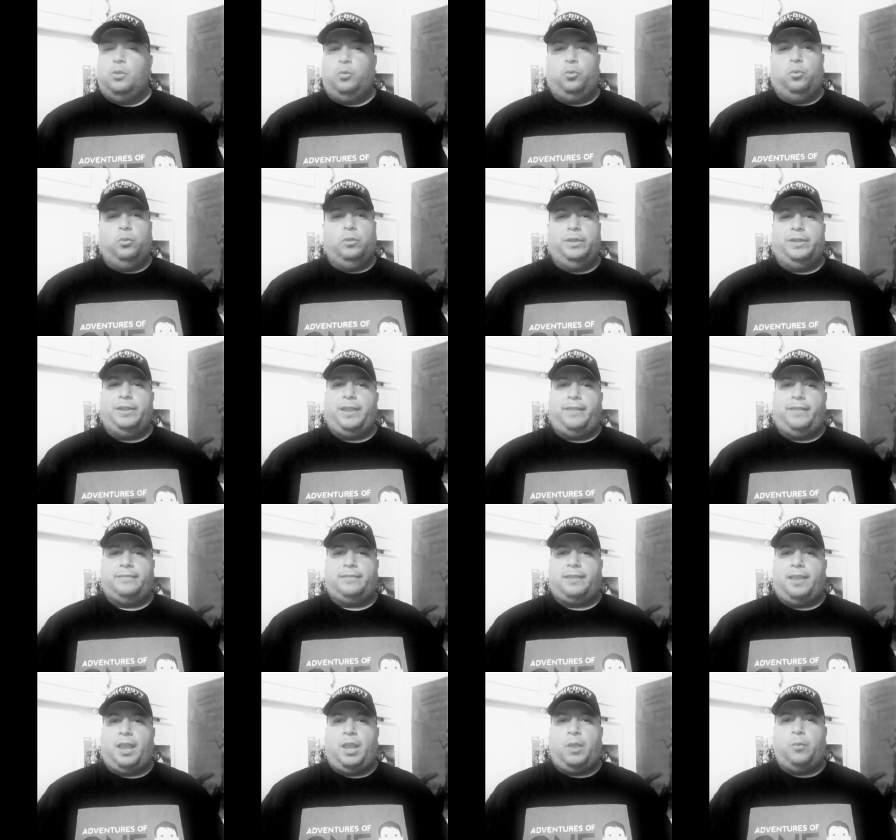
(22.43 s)
Really nice
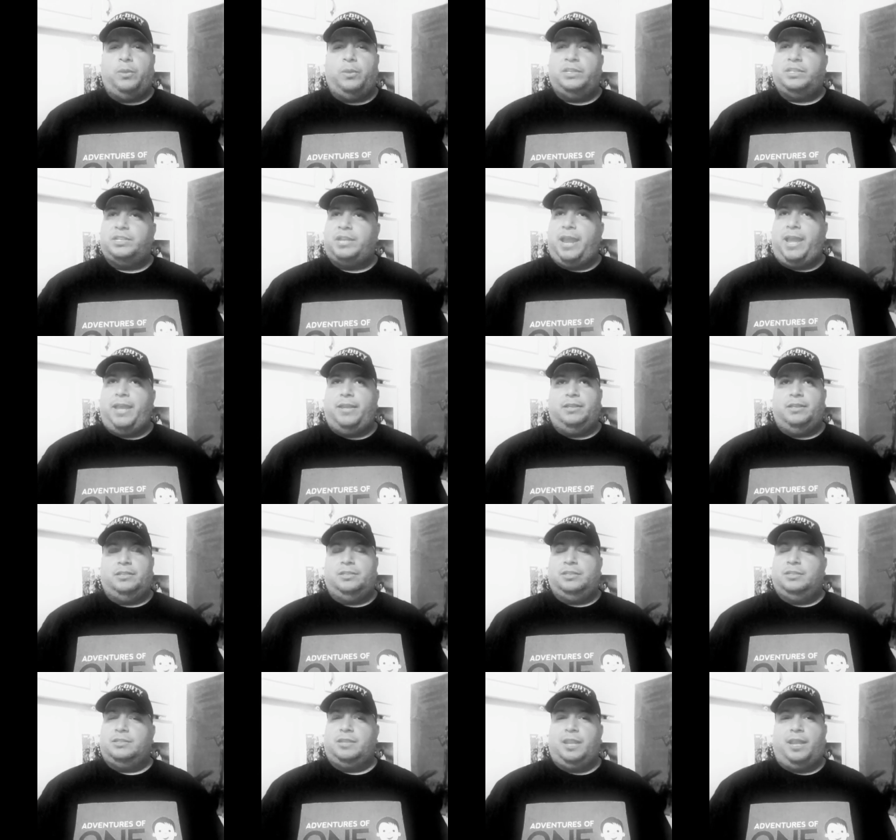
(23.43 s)
guy. We chat,
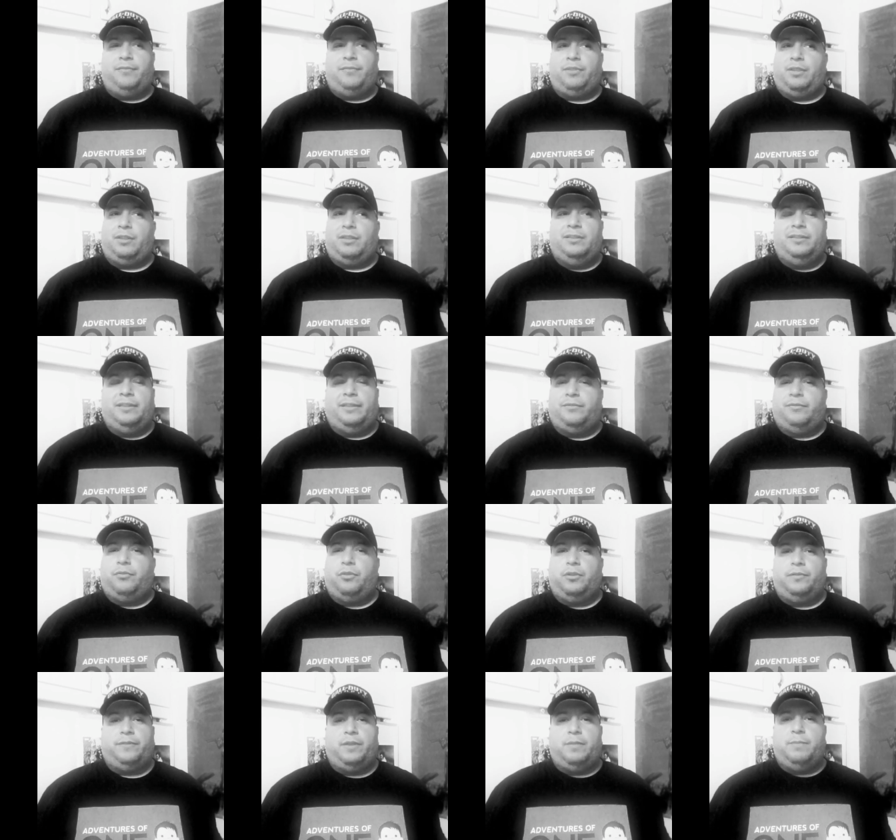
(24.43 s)
chit chat for like at least like
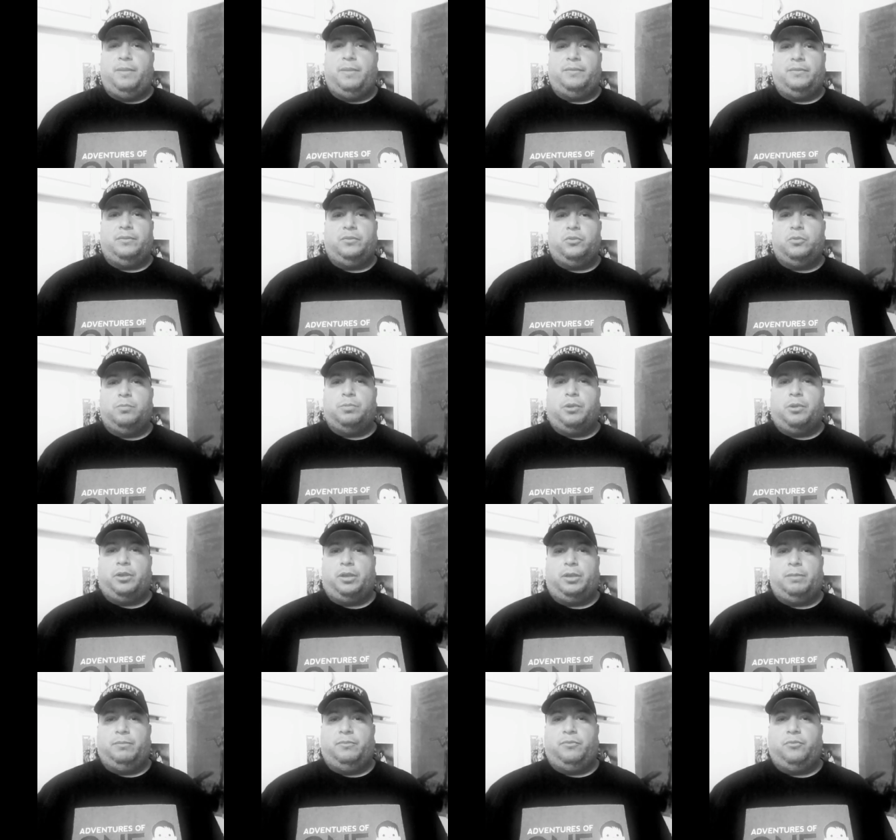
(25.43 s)
forty five minutes in crew
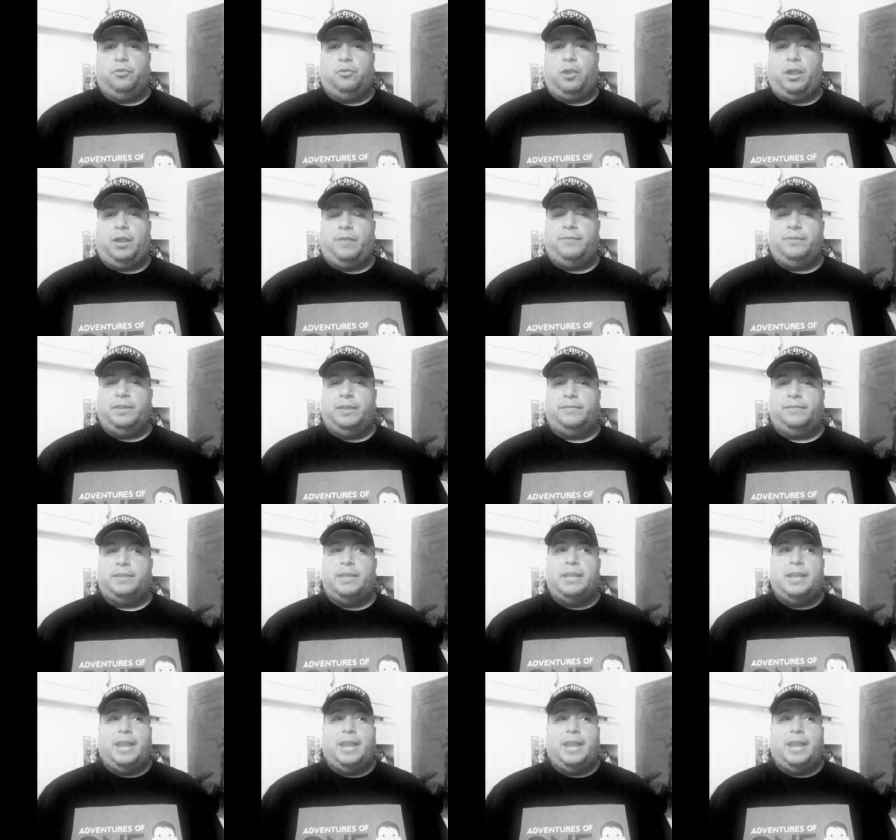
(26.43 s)
parking before I even left.